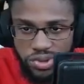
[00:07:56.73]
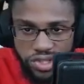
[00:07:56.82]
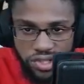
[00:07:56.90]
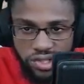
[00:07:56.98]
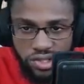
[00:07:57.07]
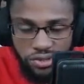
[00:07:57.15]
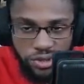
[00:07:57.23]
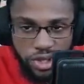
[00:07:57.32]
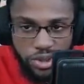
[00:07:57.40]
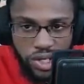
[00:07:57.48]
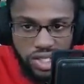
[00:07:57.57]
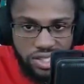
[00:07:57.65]
the
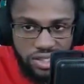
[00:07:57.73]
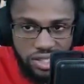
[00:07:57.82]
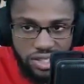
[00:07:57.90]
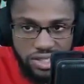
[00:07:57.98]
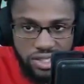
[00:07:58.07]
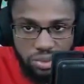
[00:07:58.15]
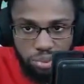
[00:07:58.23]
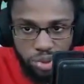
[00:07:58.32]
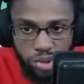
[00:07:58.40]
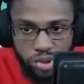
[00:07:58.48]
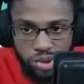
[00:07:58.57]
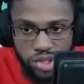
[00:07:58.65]
fishing rods unless it's
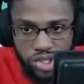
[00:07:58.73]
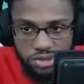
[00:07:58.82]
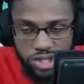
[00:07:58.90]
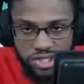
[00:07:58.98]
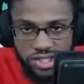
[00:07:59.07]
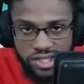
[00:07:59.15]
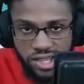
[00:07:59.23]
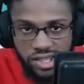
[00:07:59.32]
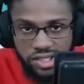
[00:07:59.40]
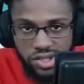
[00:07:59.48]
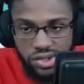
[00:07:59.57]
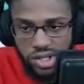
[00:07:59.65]
blue, just because it
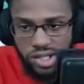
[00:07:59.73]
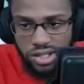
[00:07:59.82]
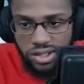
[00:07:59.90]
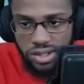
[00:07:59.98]
takes too long.